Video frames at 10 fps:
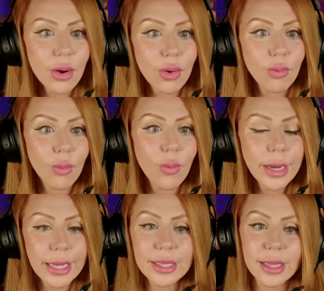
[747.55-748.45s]
Or
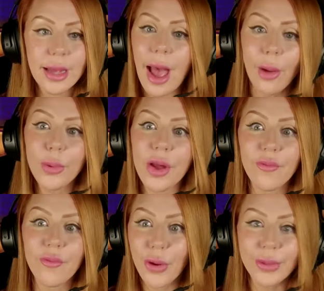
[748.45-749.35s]
what is it? Yeah, I will
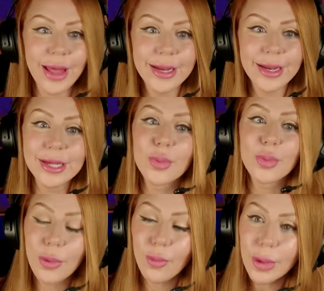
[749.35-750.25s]
never know what that is.
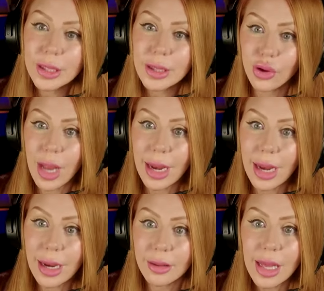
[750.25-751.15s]
What is a
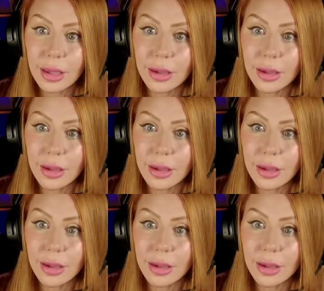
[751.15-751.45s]
genetic thing?